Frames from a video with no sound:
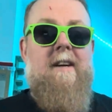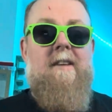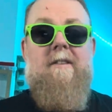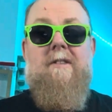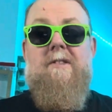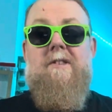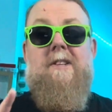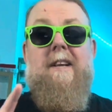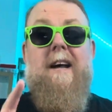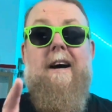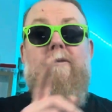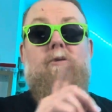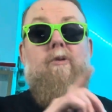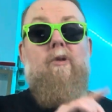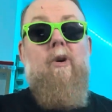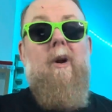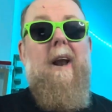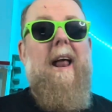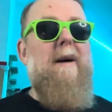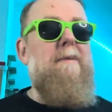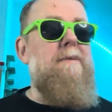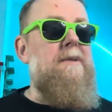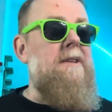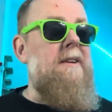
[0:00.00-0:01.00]
The staff were
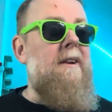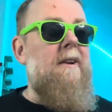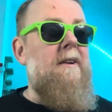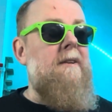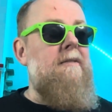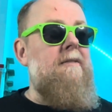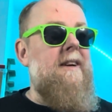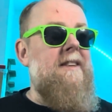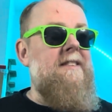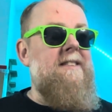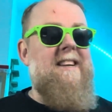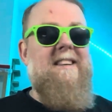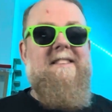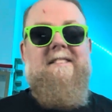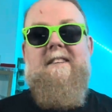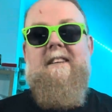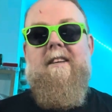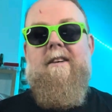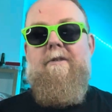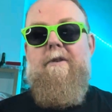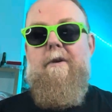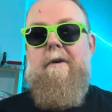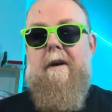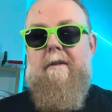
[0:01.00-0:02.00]
all absolutely fantastic.
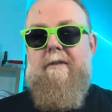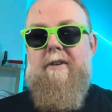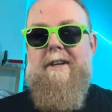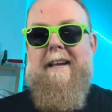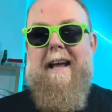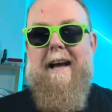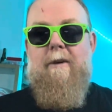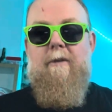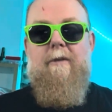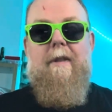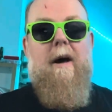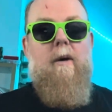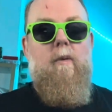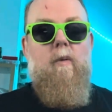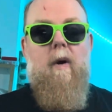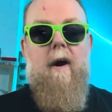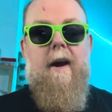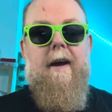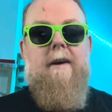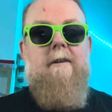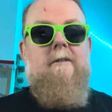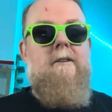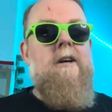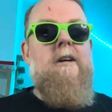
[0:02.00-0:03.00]
If you're ever down that
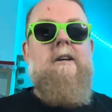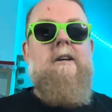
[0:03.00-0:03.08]
way,